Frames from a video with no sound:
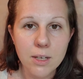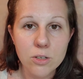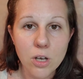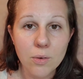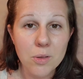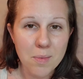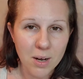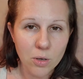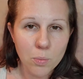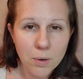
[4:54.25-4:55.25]
that you talk with a
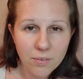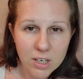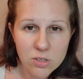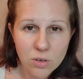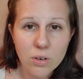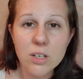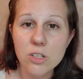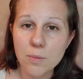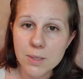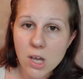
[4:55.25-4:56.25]
medical professional or a
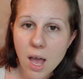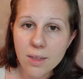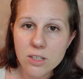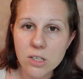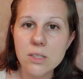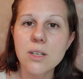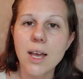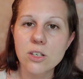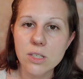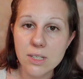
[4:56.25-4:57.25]
dermatologist to
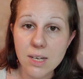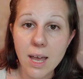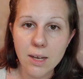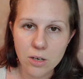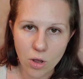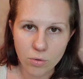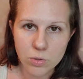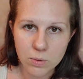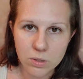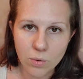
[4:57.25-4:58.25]
actually
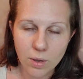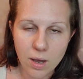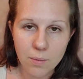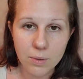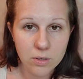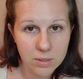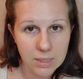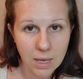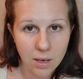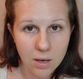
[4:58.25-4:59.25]
diagnose what's going on with your
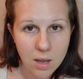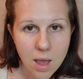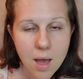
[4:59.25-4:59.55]
skin.